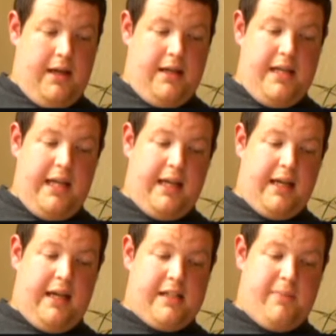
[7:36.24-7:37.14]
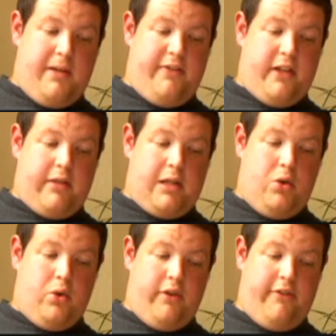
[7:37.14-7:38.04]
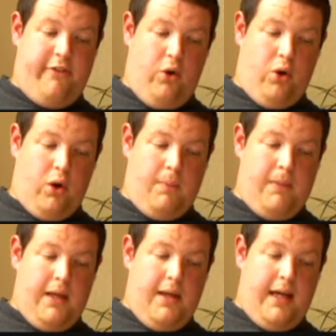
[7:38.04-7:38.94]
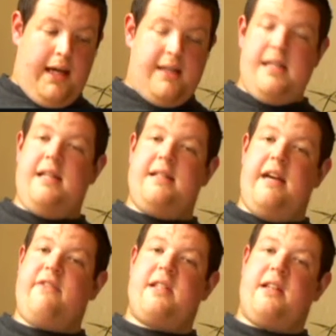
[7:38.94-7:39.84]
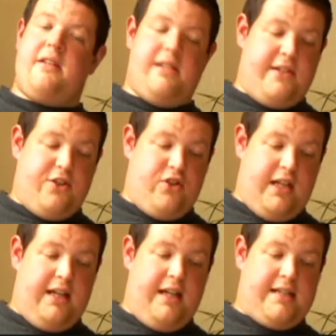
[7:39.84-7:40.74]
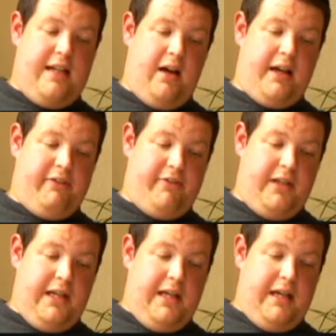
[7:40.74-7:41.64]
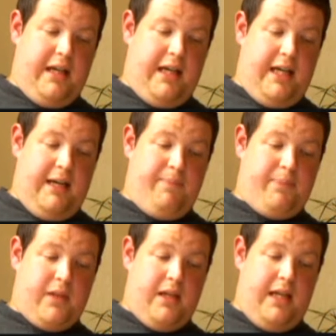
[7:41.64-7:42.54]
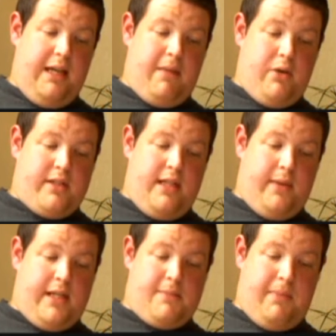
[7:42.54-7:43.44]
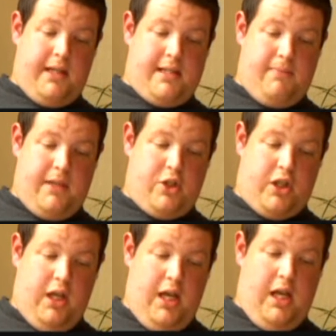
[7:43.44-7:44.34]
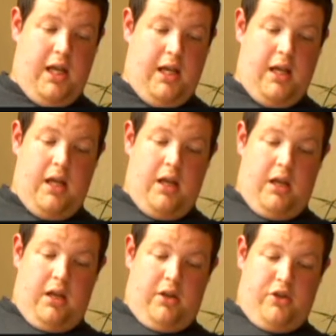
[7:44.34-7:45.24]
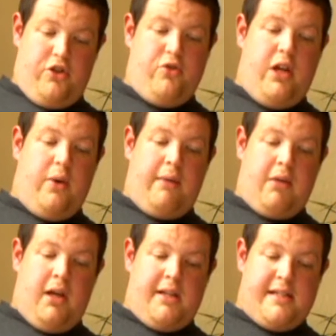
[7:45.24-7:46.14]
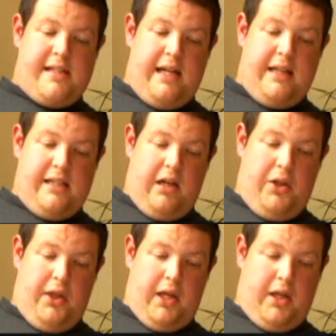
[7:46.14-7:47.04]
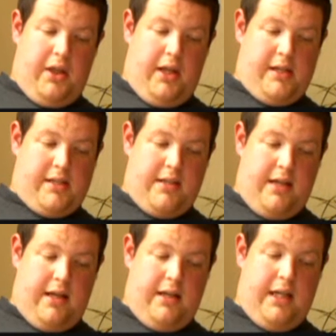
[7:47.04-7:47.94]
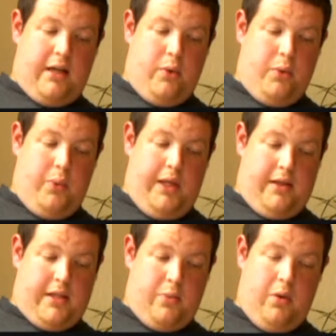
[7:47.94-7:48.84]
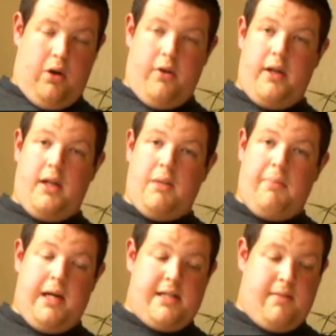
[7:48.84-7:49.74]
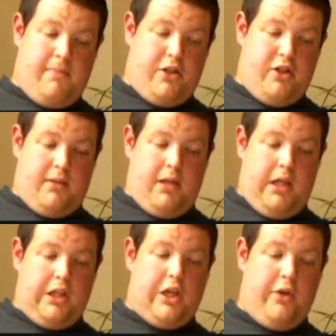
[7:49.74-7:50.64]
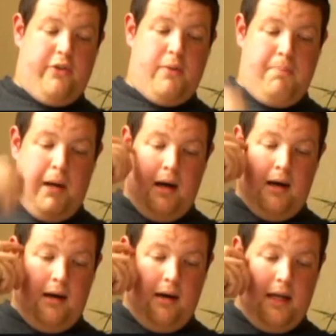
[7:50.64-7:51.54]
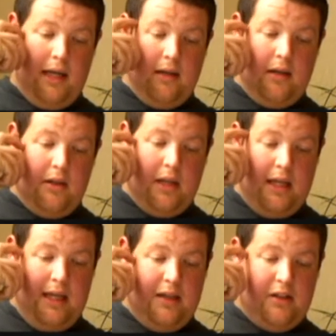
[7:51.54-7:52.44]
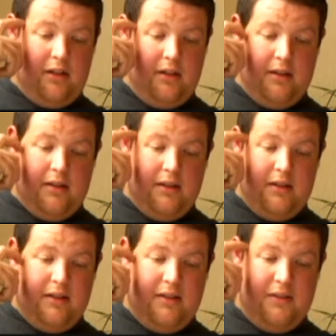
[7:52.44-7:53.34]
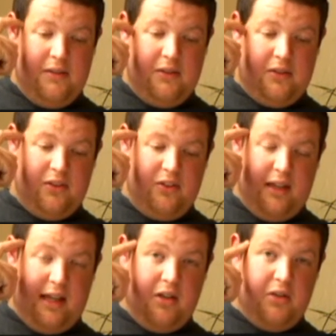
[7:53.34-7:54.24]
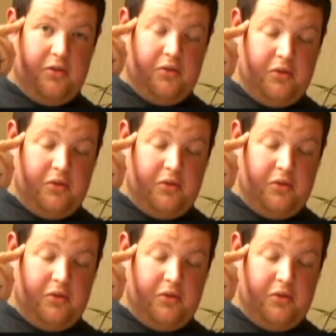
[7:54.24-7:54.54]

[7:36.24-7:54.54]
Uh, Nick has a perfect record of four, and he's never seen a decision in his life. Um, he mostly wins by submission. Do you know, I'm going to say that I think that uh, Nick will win this one by submission. I'm going to go for a bar in the second.